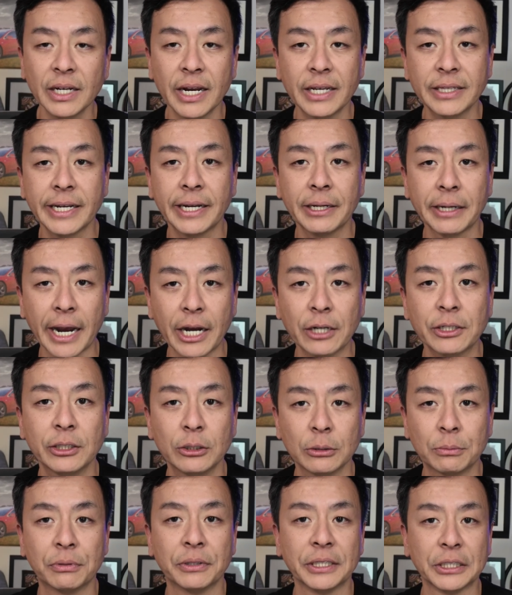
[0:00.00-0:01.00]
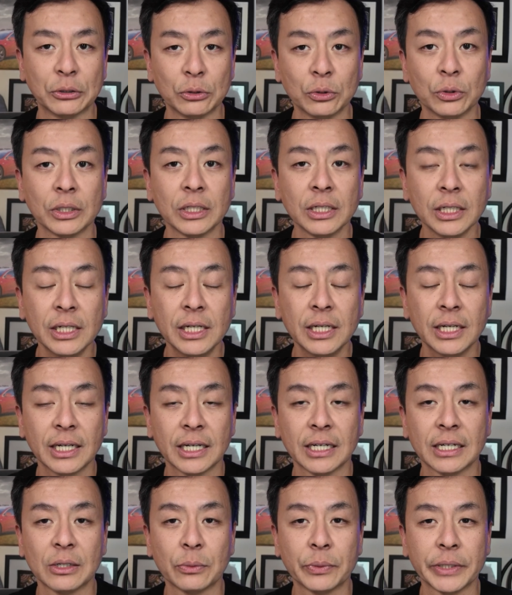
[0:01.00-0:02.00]
and they actually look pretty good.
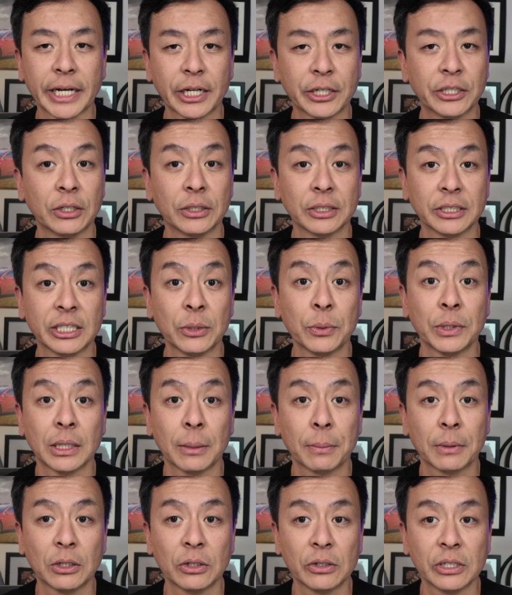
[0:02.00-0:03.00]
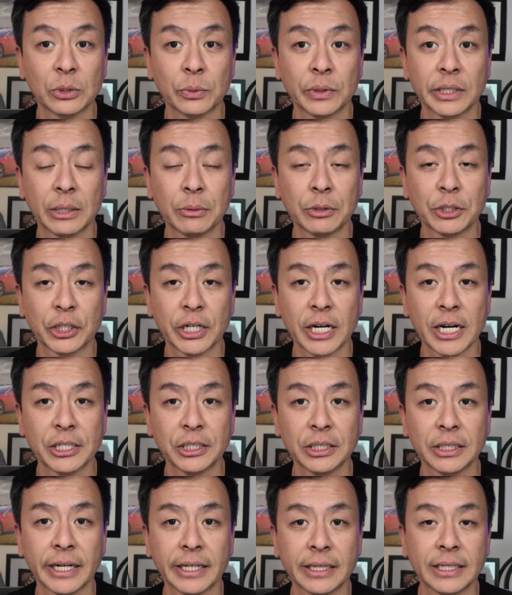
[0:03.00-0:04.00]
Uh, we actually got to see one up close when they were
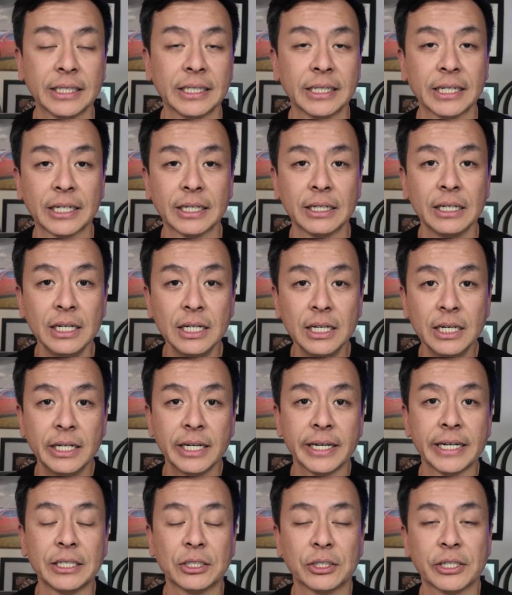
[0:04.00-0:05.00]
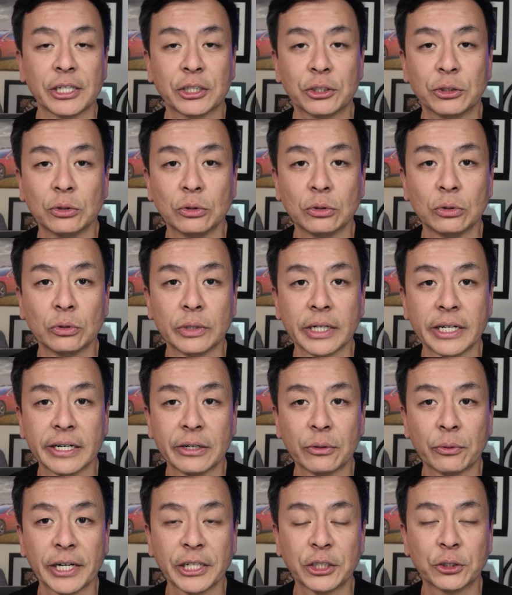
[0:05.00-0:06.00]
charging at the uh, international
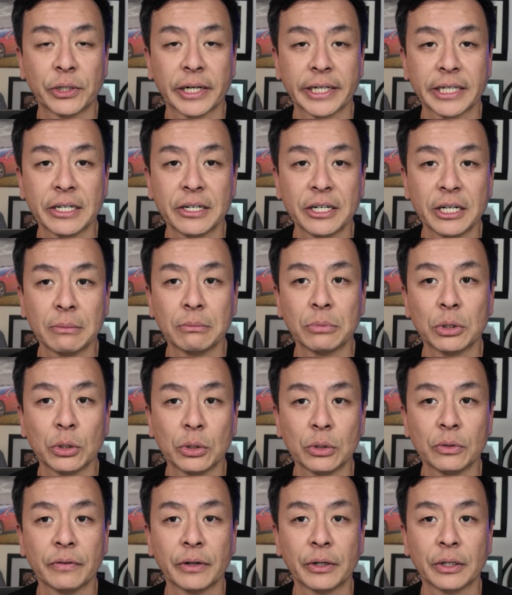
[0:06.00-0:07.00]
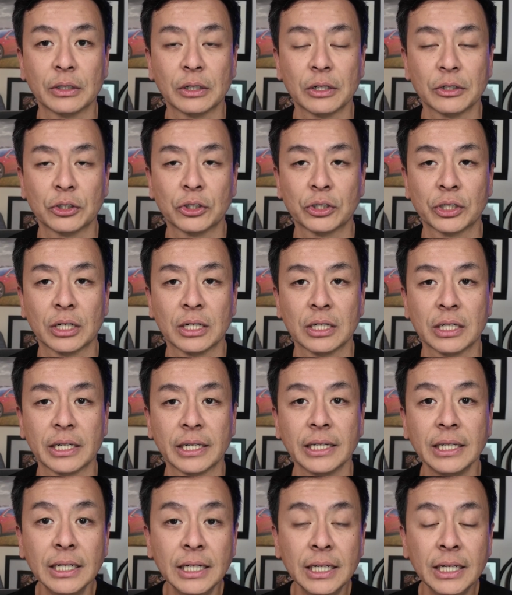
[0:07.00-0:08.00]
uh, racetrack in Ningbo, very close to
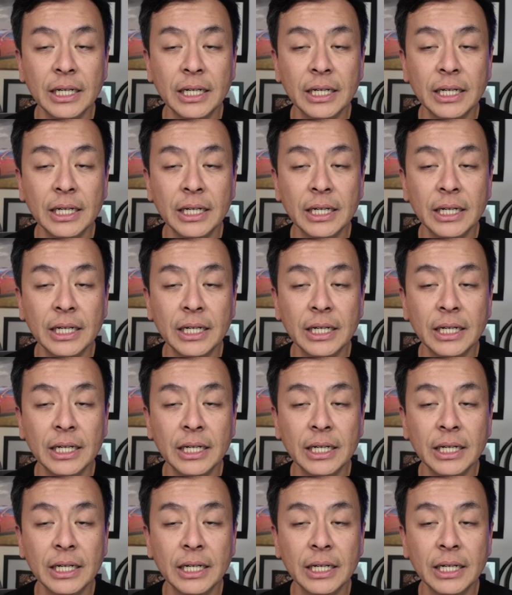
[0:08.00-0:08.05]
Shanghai.